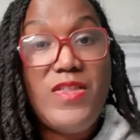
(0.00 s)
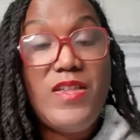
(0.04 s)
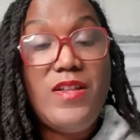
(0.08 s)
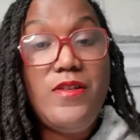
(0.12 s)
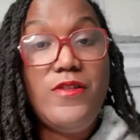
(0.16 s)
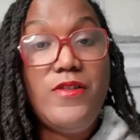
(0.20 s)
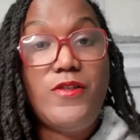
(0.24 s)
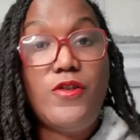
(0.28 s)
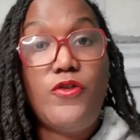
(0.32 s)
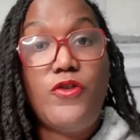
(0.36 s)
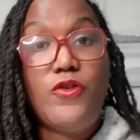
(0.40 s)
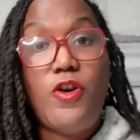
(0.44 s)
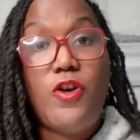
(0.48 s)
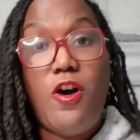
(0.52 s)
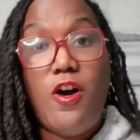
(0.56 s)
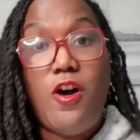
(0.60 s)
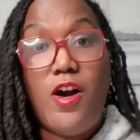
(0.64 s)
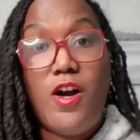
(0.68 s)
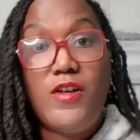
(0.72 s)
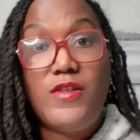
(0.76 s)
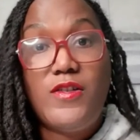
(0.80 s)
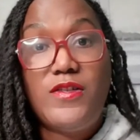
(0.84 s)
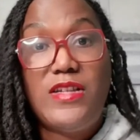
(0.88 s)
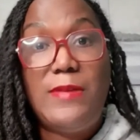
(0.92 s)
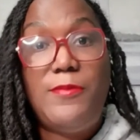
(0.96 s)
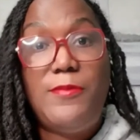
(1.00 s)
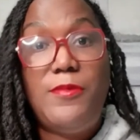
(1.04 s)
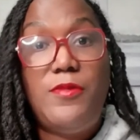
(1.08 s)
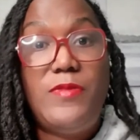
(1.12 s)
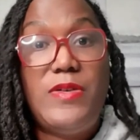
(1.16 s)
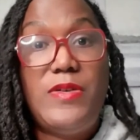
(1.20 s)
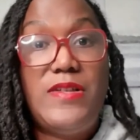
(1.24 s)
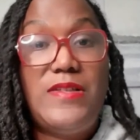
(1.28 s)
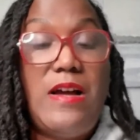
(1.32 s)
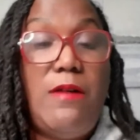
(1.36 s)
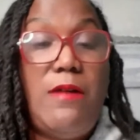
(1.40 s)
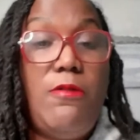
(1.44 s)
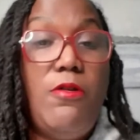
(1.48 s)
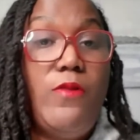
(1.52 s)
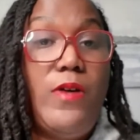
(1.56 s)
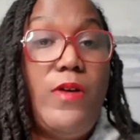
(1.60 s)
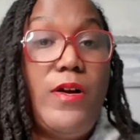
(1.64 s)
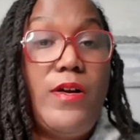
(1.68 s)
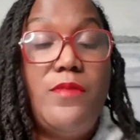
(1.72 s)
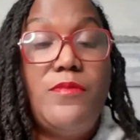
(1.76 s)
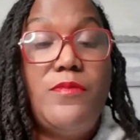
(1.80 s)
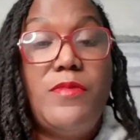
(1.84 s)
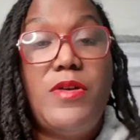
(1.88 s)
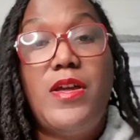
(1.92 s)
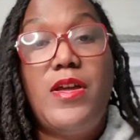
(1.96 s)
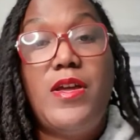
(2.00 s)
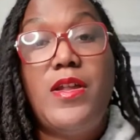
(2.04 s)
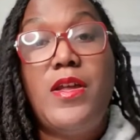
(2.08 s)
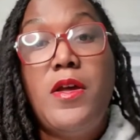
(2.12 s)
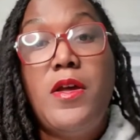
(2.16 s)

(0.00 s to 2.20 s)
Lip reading: So there are supplements I will recommend,